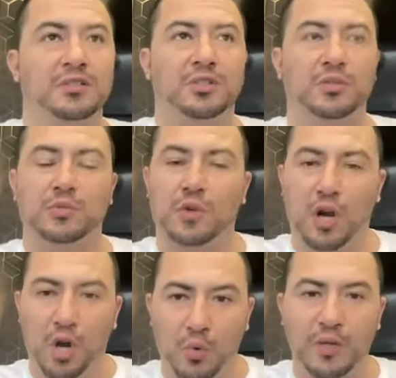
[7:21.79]

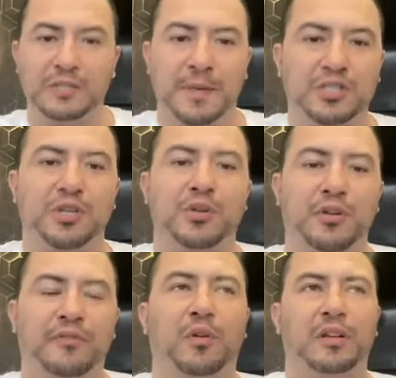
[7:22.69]
To always make sure
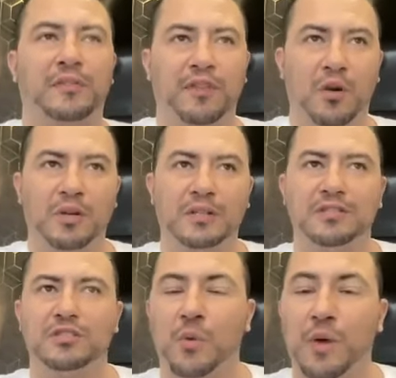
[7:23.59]
you're falling
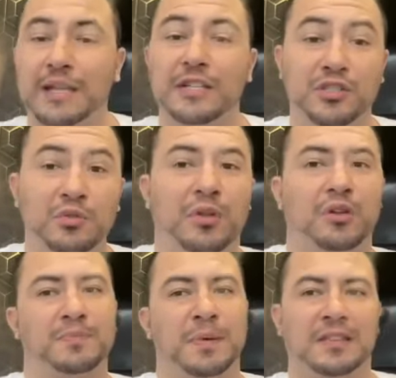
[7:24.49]
forward. Go ahead and do
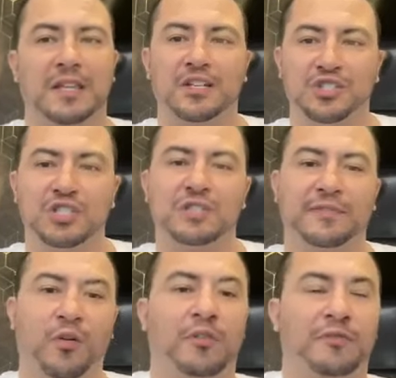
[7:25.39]
those big things, just
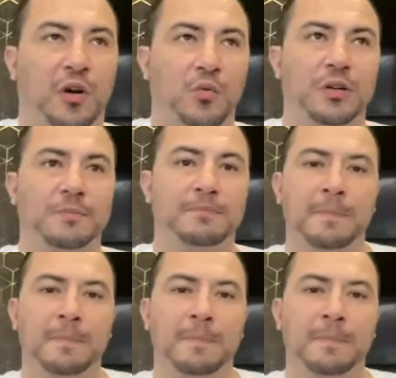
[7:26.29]
fall forward.